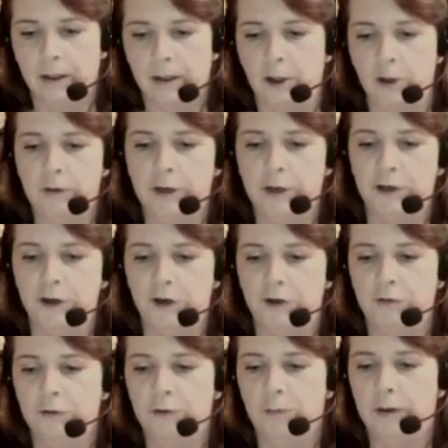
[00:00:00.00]
Hello, it is
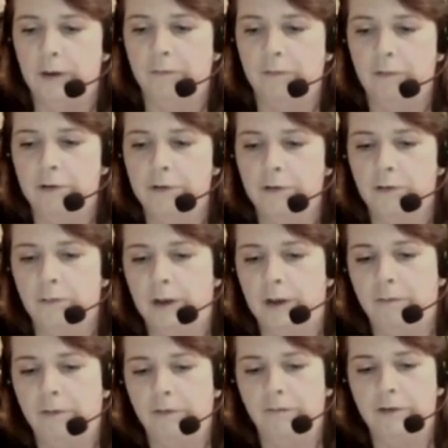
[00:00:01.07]
June 24th,
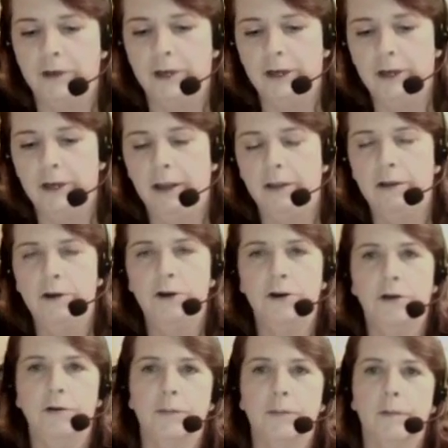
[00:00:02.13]
2015, and this
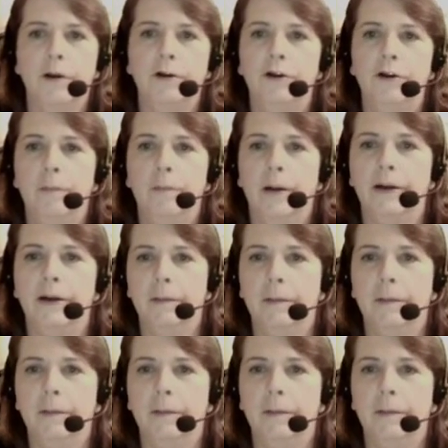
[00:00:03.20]
show is brought to you by